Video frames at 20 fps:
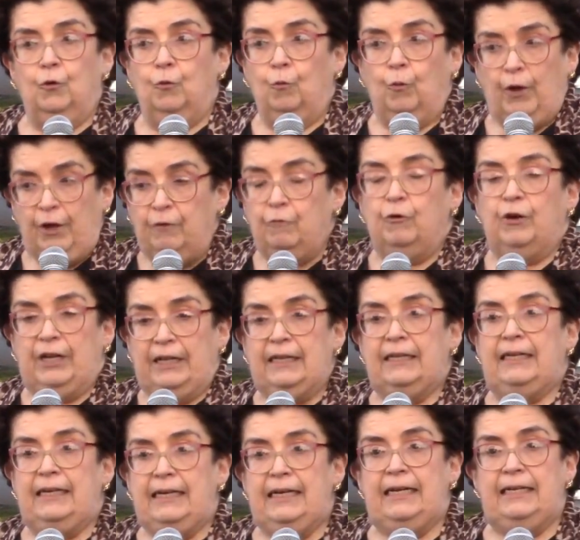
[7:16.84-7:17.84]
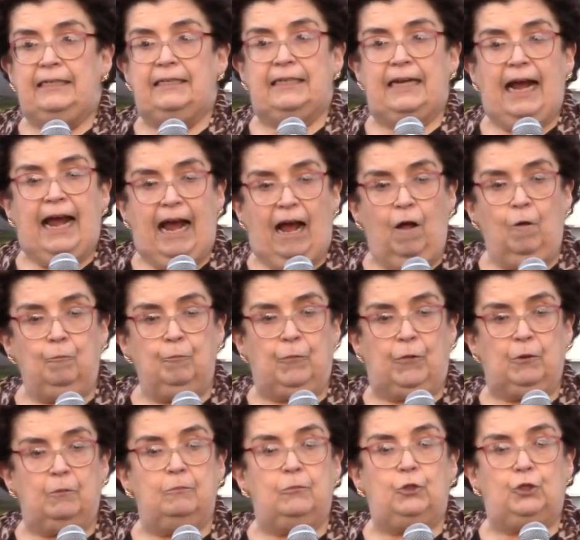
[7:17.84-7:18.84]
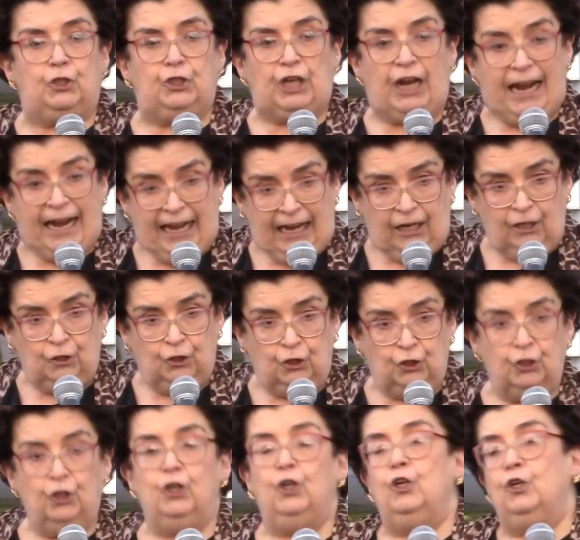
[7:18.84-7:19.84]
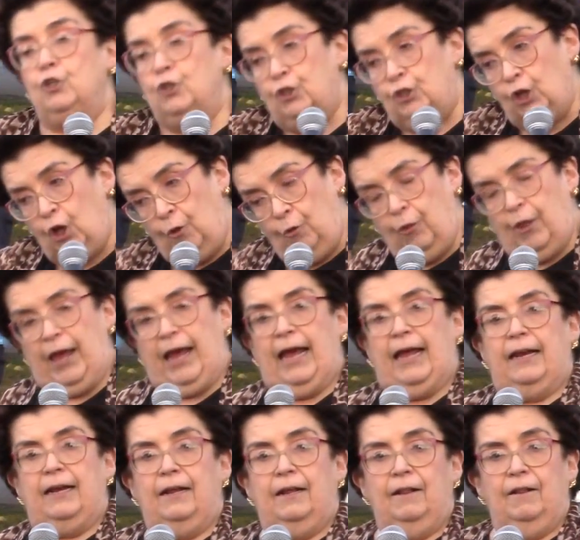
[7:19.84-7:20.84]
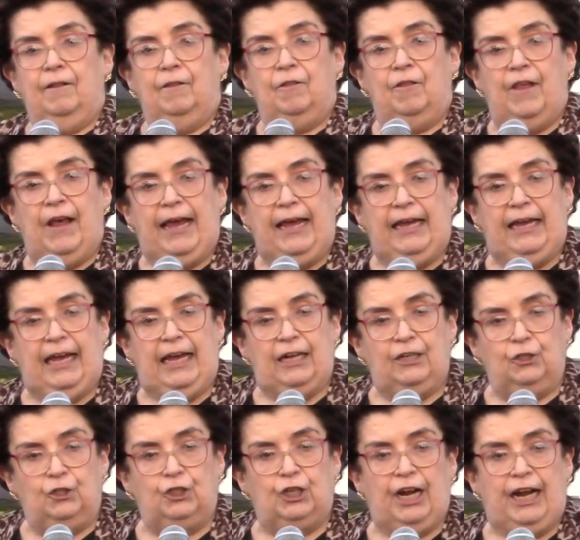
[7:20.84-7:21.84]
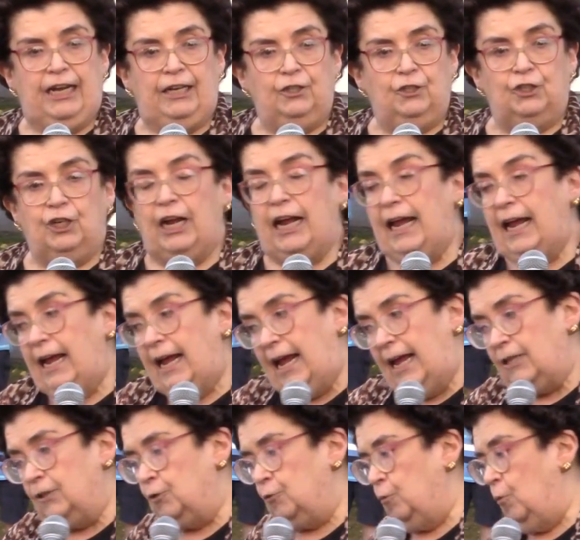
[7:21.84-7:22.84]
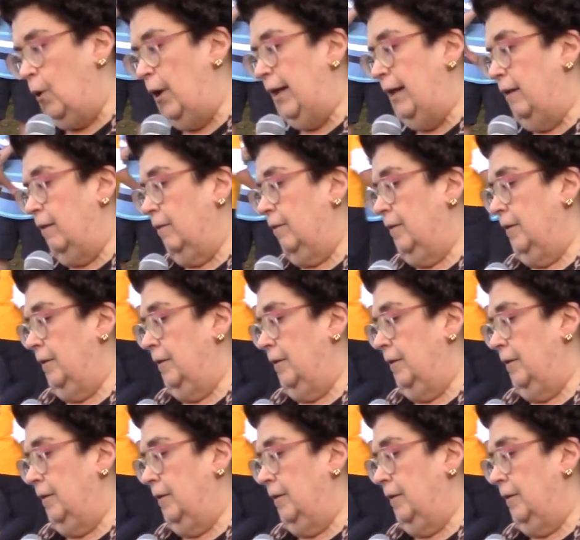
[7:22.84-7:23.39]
we really need to help them change so that they can change as well.